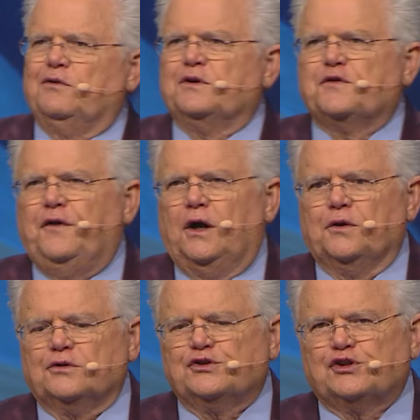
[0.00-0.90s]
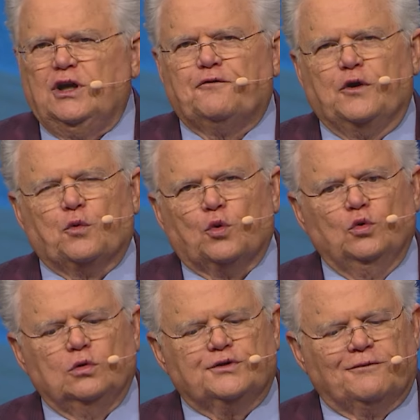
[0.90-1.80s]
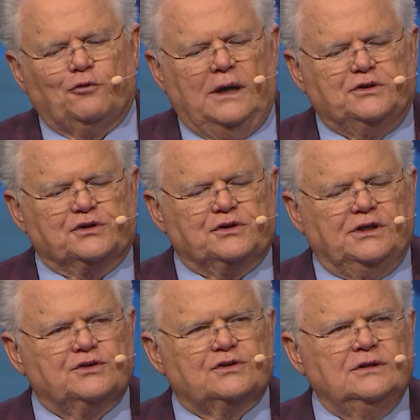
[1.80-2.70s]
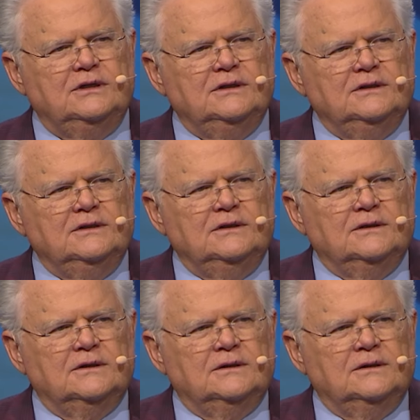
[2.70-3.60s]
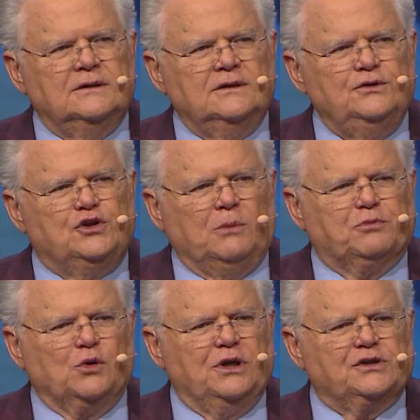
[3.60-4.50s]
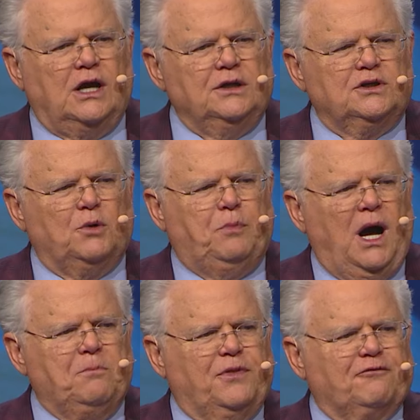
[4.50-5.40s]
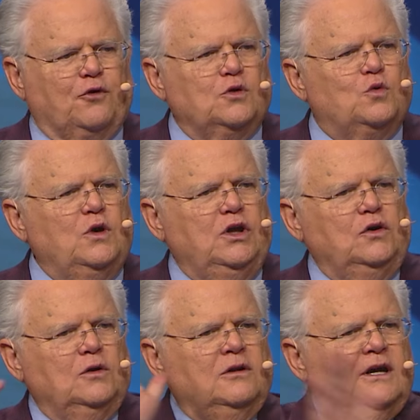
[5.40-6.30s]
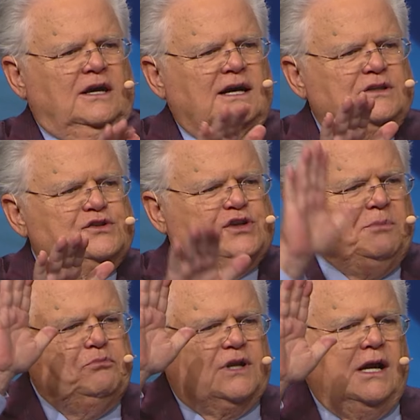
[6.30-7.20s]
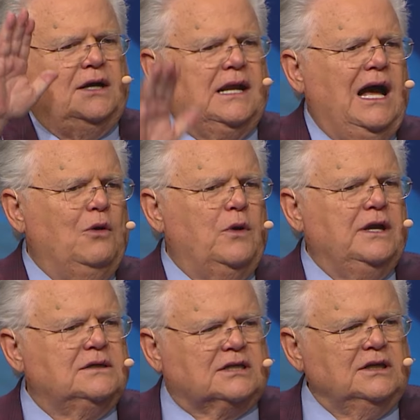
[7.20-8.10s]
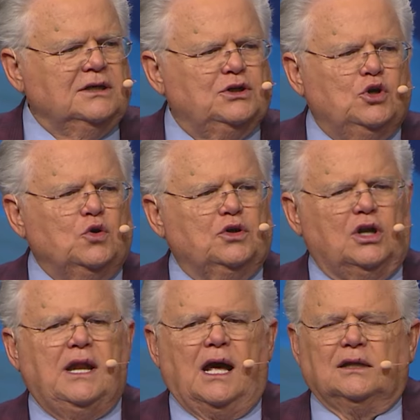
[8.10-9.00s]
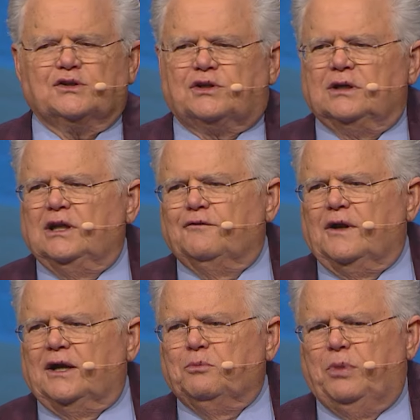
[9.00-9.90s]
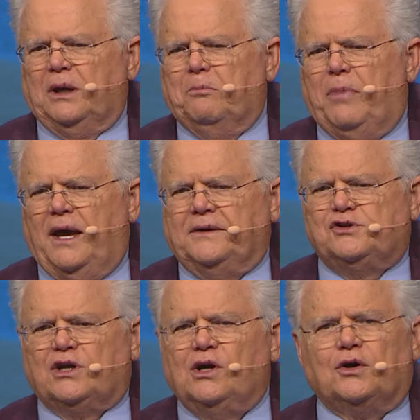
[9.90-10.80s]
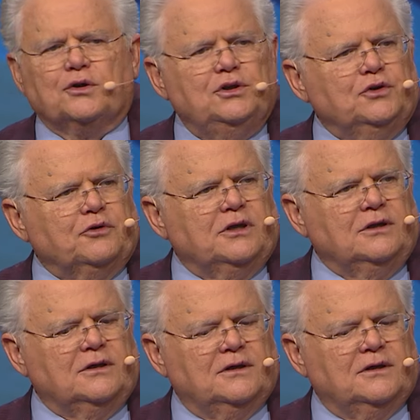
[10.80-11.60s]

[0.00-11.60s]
of his father's stuffy rules of righteousness. Jumped on his Honda, popped the front wheel, and zipped down Highway 10, going to Dallas to live like big bad J.R. Ewing.